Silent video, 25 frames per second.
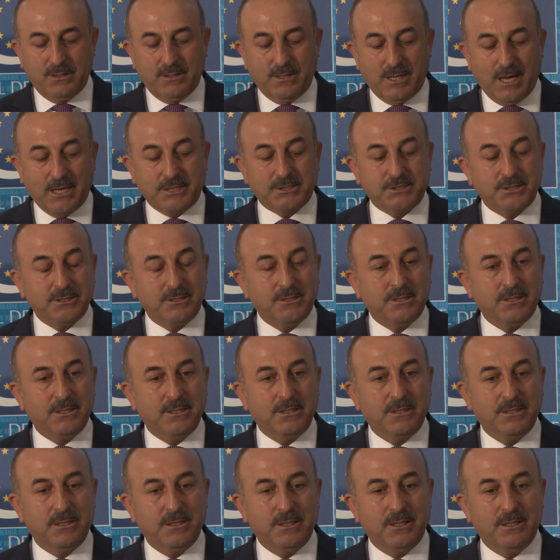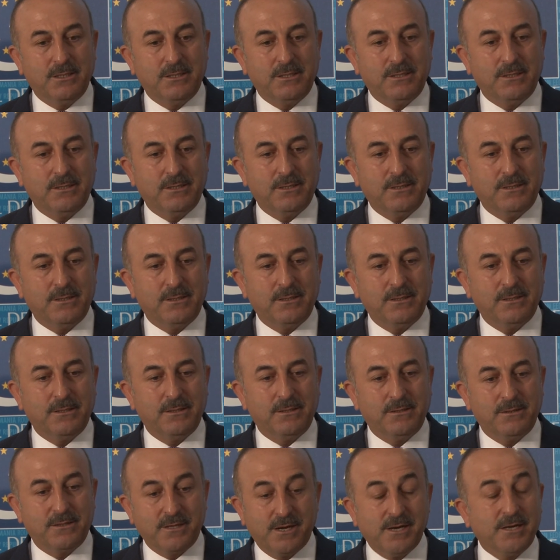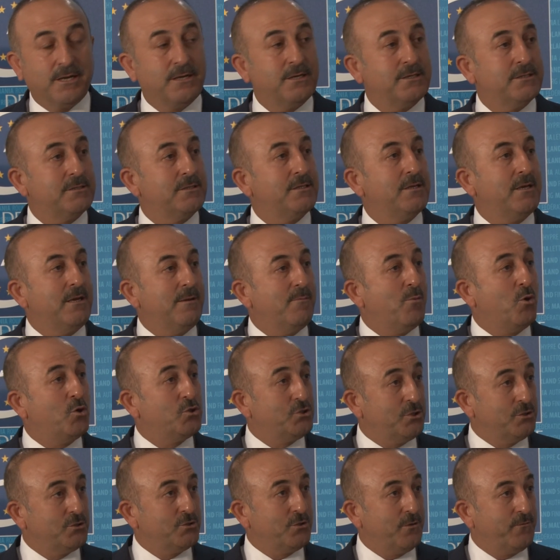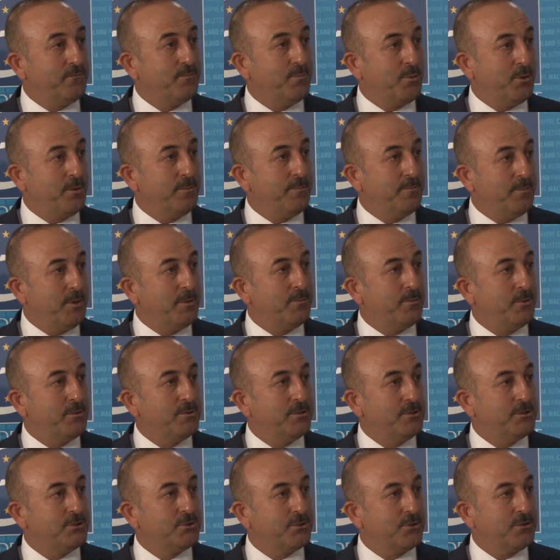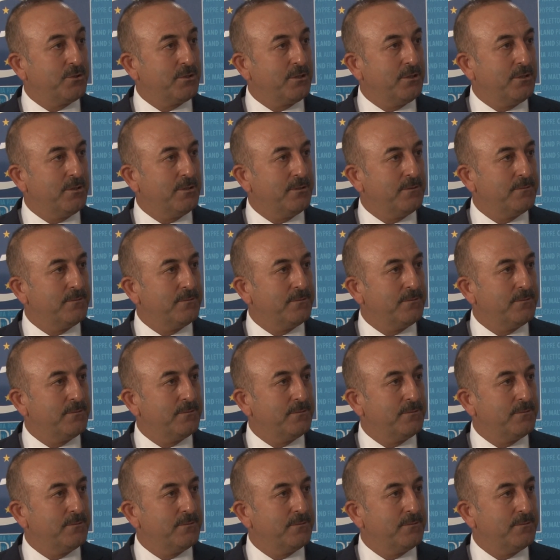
actually triggered the emotions of people in Turkey.